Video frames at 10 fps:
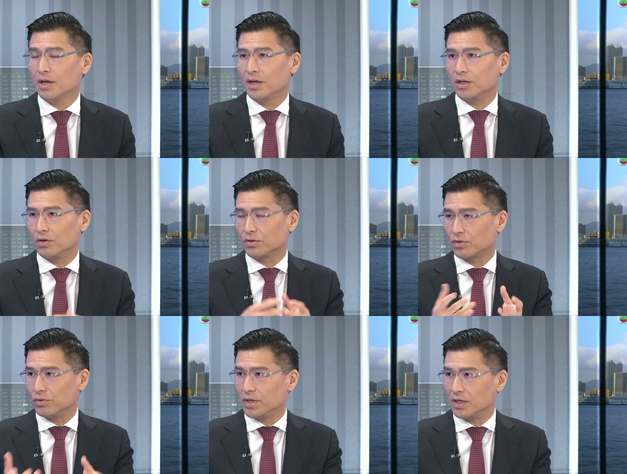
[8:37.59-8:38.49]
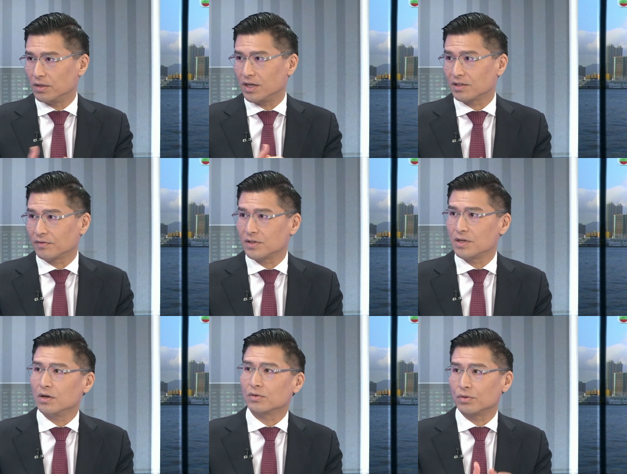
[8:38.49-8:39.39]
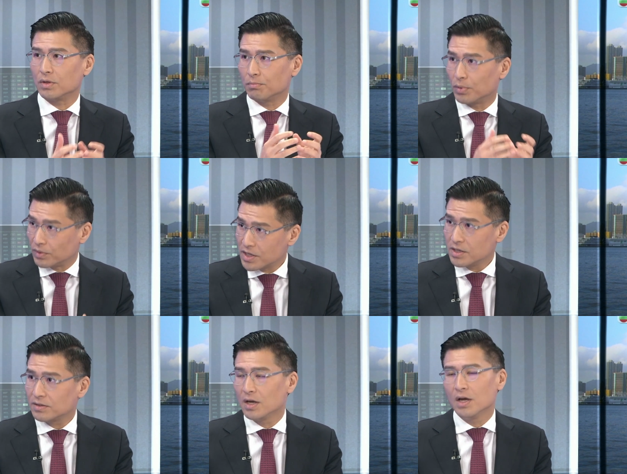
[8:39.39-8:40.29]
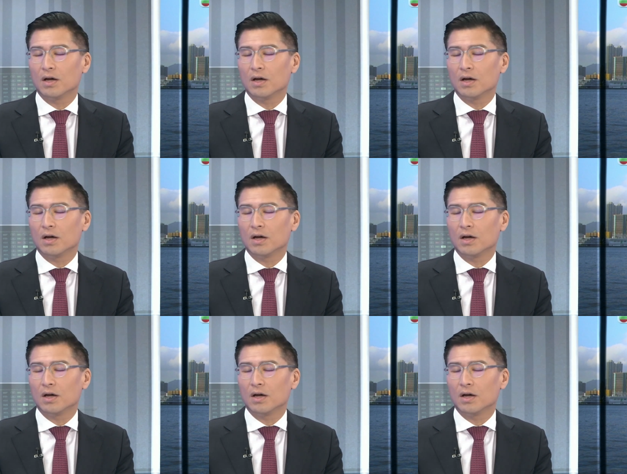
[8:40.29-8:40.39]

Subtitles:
and also in SFC, also in police,